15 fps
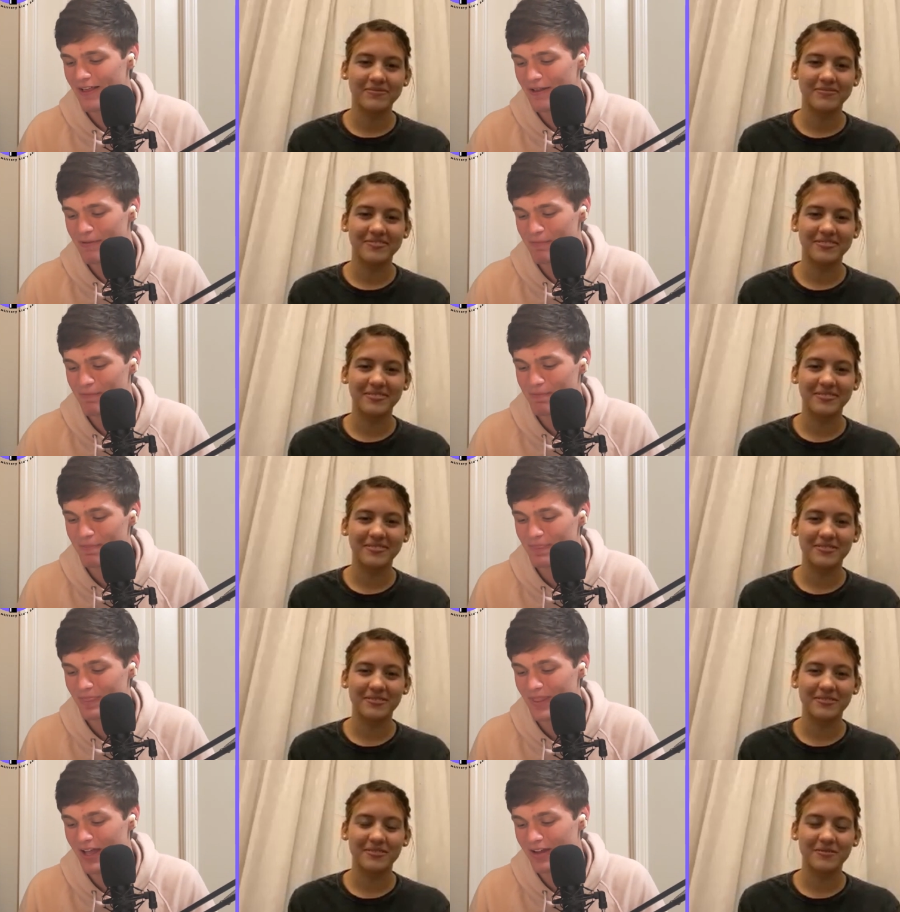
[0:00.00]
Speaker 1: um,
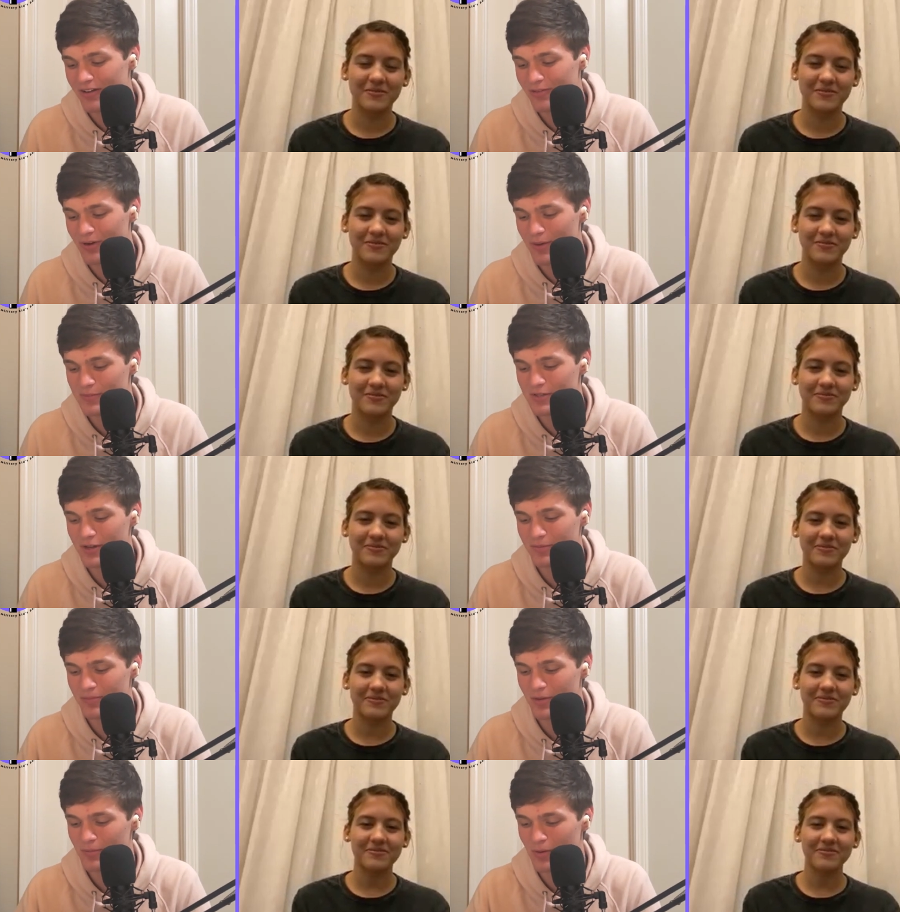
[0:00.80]
that wraps
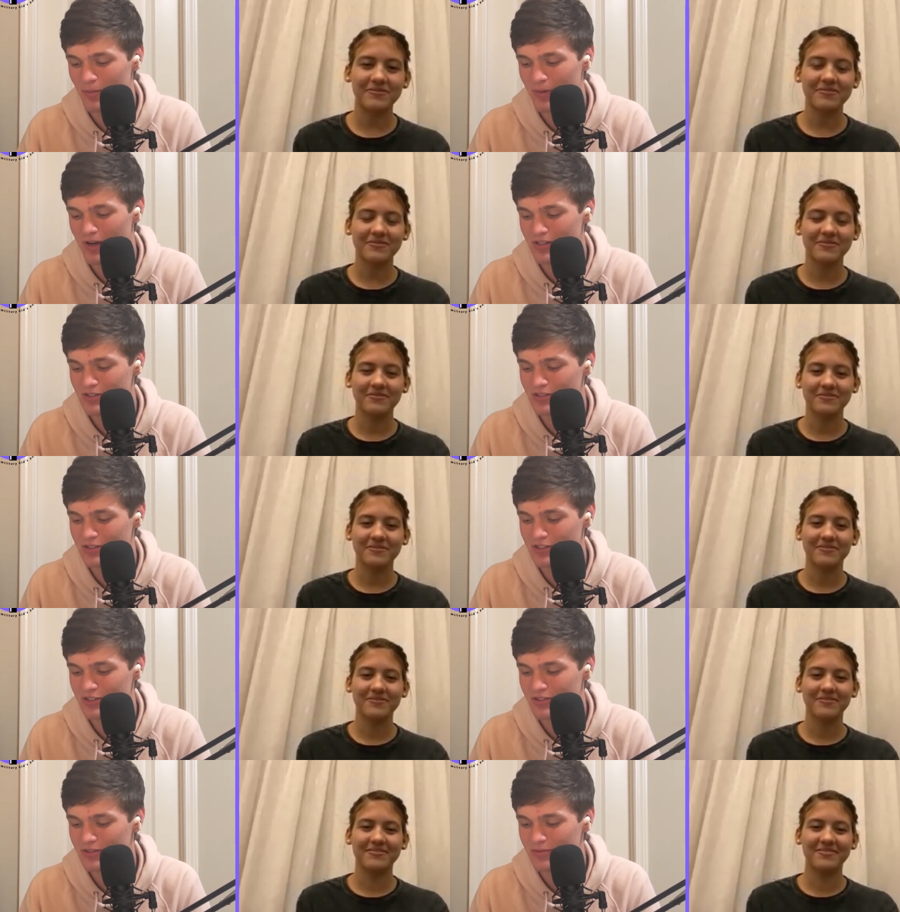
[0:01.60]
up the
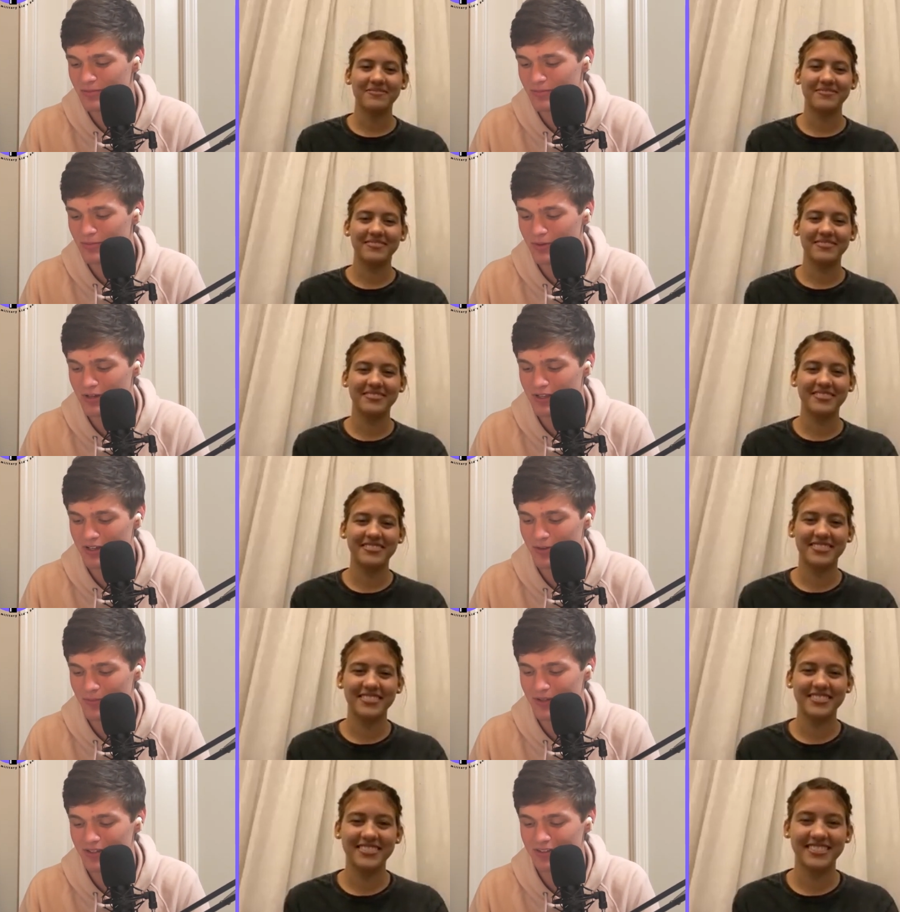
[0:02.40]
preposterous
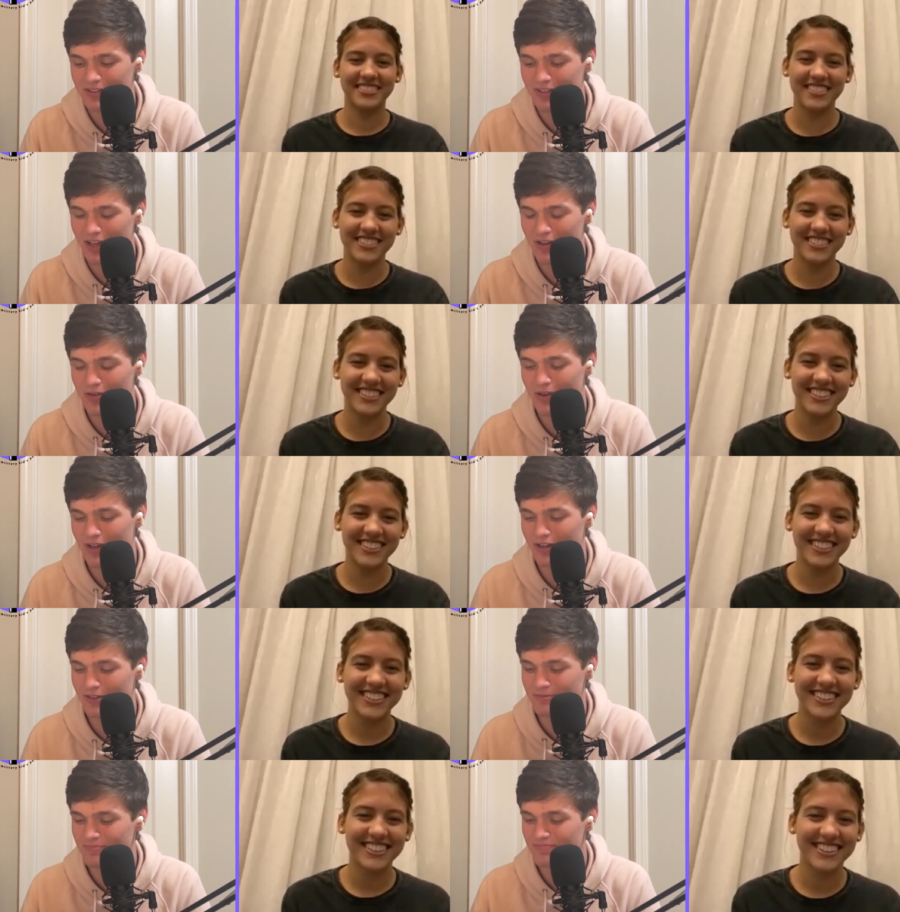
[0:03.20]
predicament. Thank you,
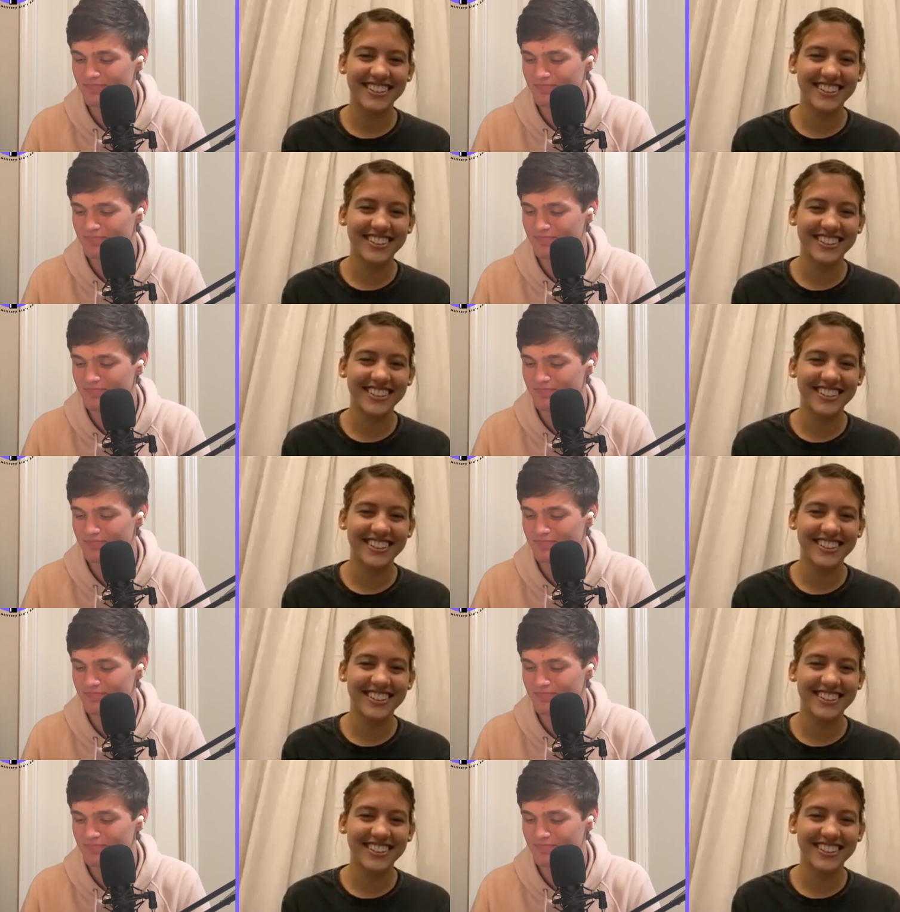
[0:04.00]
Kena.